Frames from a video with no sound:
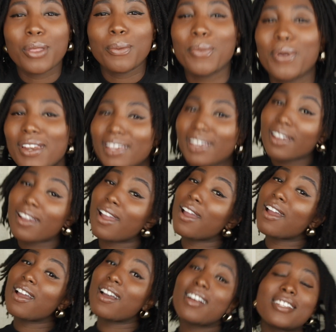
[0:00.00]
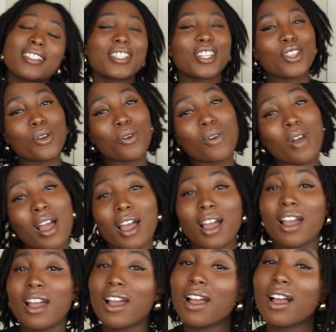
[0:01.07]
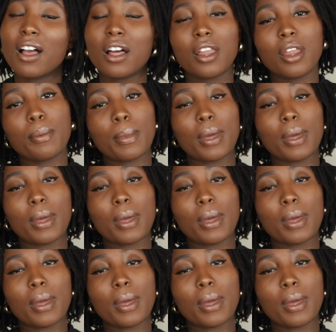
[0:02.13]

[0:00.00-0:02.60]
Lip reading: the pretty girls in the world,